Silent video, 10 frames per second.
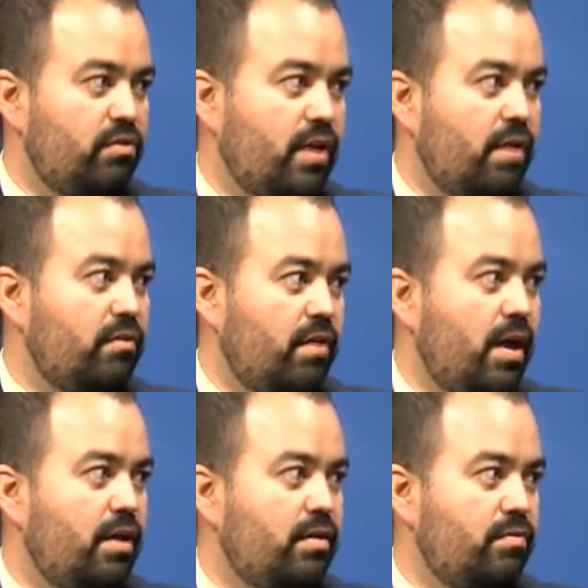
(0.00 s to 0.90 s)

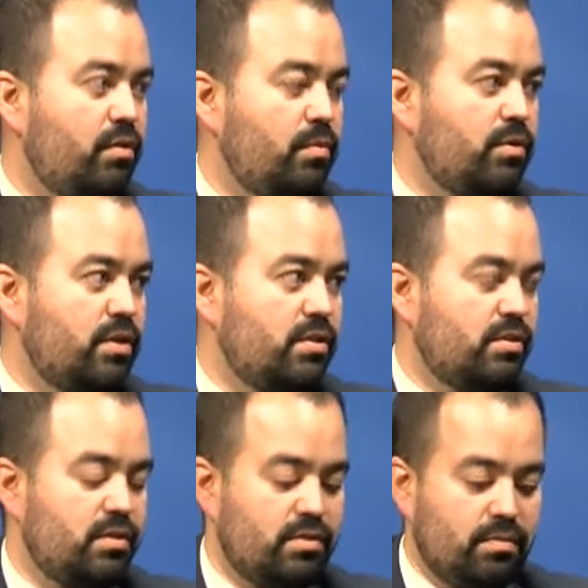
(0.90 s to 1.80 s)
outside of the criminal justice
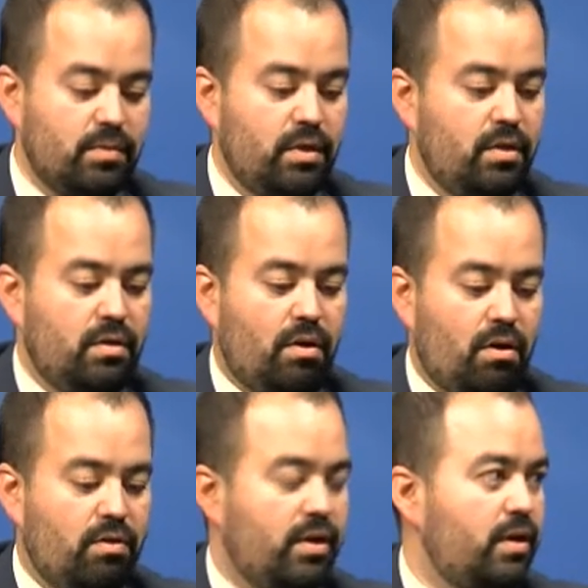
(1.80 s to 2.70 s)
system.
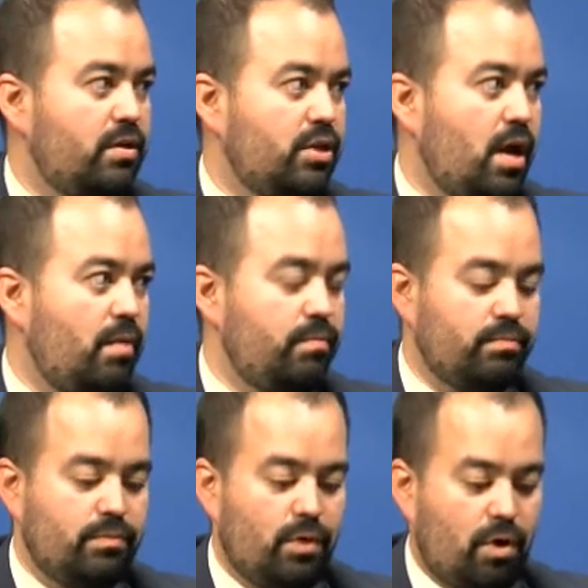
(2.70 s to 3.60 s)
Harder to get a job.
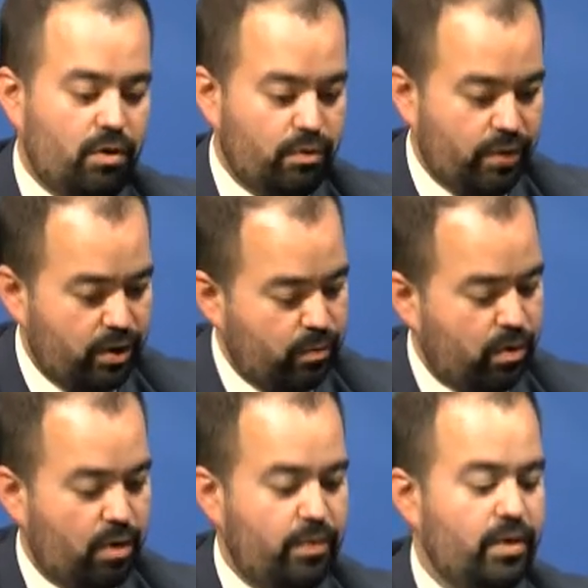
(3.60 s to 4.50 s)
Harder to rent an
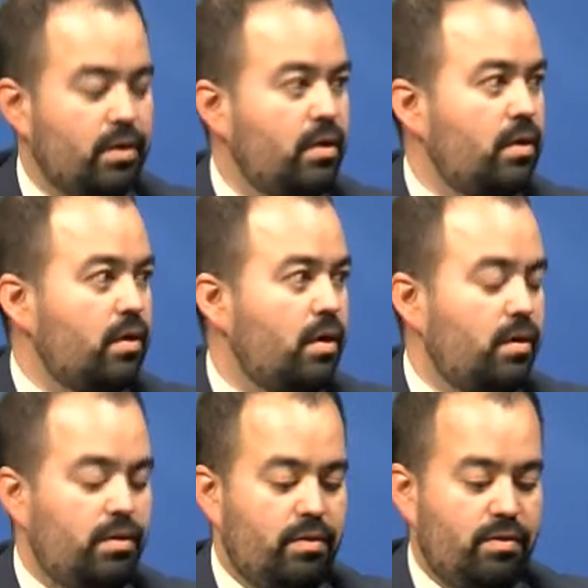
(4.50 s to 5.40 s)
apartment.
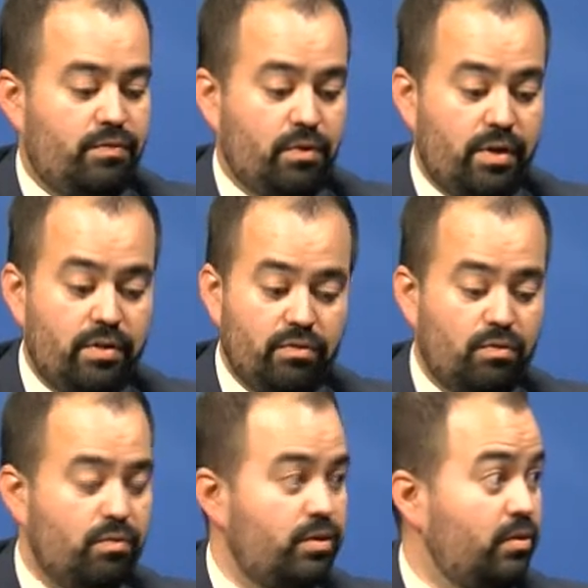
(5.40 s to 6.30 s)
If you're in
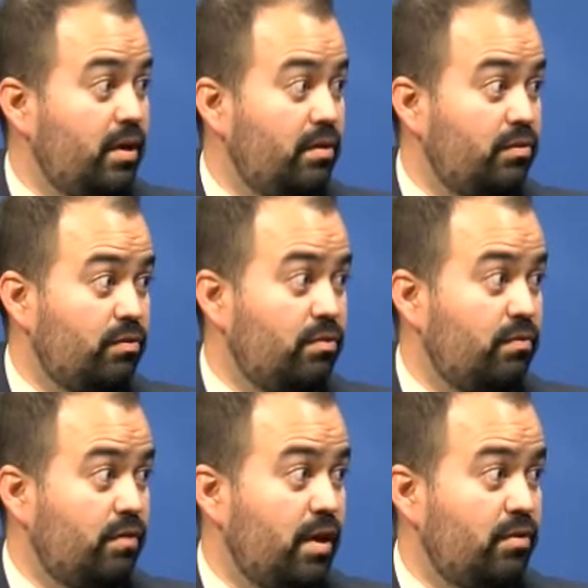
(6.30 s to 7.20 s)
school and you're getting
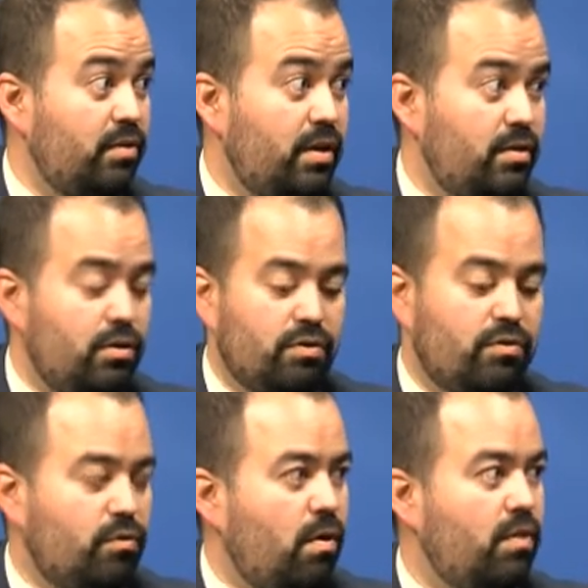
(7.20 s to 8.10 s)
student financial aid, you're
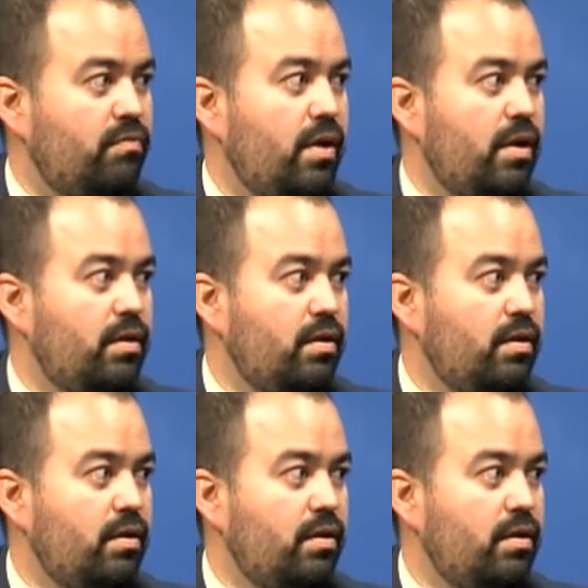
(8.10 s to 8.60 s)
disqualified.